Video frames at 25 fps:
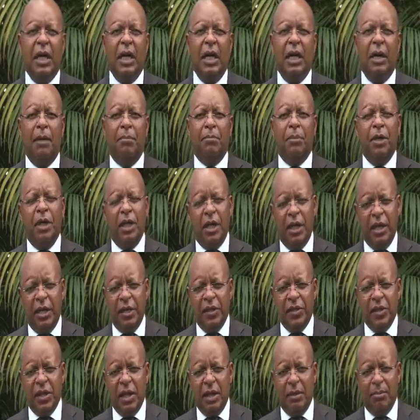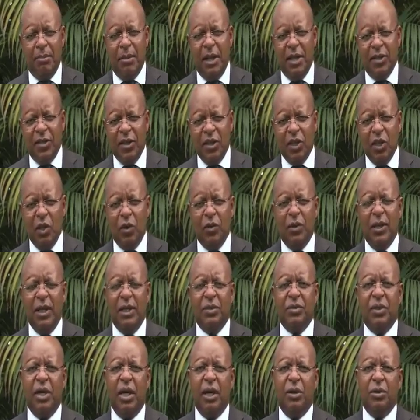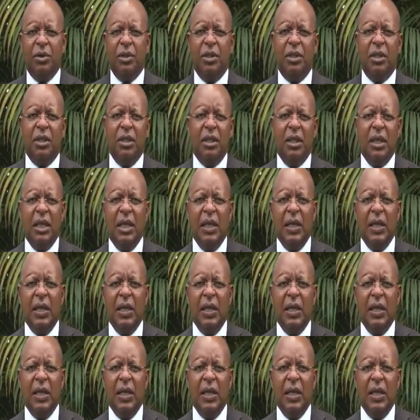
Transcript: uh, being his uh, messenger on the ground,